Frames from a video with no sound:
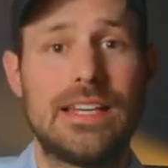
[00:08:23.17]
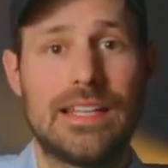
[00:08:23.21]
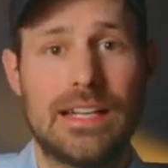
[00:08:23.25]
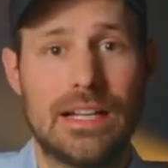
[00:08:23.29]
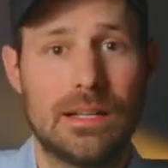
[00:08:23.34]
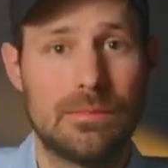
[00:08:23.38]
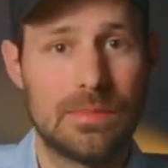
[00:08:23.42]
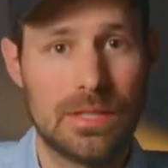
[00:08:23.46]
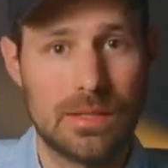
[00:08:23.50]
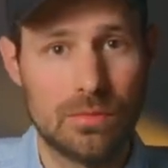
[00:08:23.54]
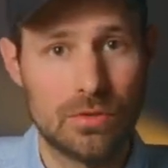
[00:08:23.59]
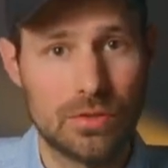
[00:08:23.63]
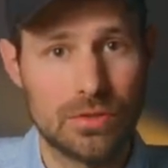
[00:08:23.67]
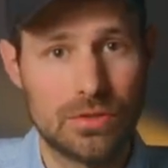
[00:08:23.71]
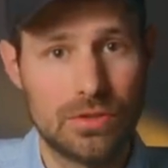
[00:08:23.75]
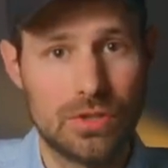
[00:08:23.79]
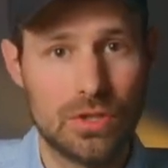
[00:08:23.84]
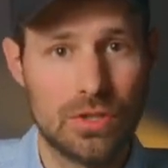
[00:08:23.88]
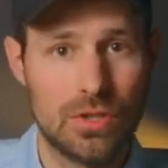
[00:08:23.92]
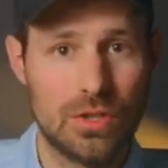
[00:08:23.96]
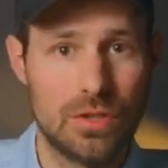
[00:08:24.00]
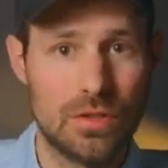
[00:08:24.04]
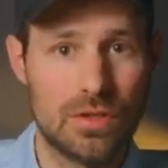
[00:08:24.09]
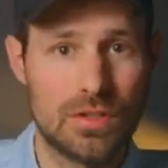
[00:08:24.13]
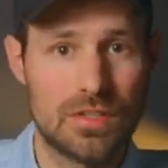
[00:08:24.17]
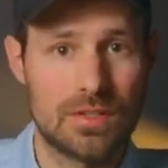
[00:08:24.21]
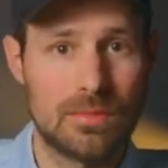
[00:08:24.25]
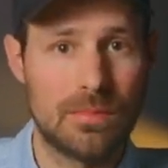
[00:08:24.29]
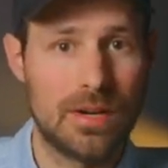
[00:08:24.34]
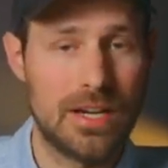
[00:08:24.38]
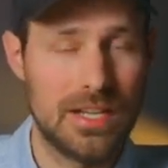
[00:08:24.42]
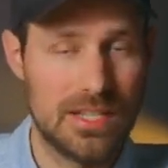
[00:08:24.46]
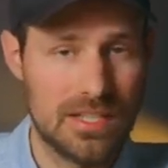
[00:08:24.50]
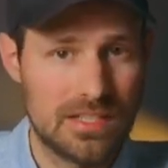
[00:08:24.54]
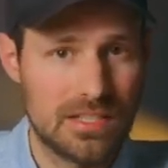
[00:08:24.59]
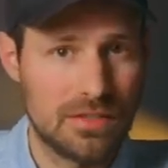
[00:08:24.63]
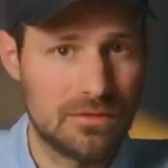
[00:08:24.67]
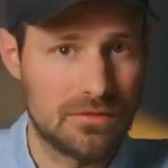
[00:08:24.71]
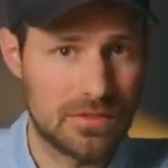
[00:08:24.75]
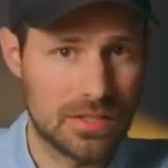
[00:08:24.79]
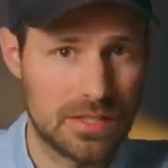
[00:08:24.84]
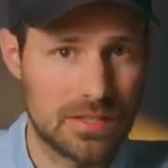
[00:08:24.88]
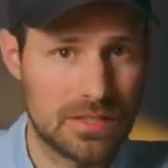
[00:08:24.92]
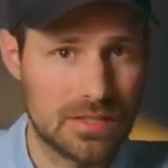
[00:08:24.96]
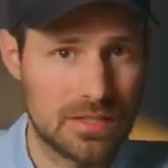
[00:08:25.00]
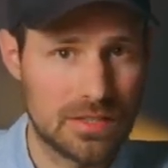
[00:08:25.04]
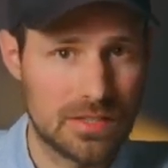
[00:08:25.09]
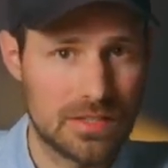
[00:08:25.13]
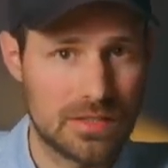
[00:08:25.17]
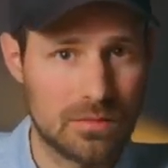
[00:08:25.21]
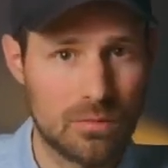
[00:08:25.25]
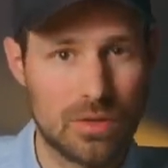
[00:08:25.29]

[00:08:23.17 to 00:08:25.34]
and I'll be able to use my Nisi filters,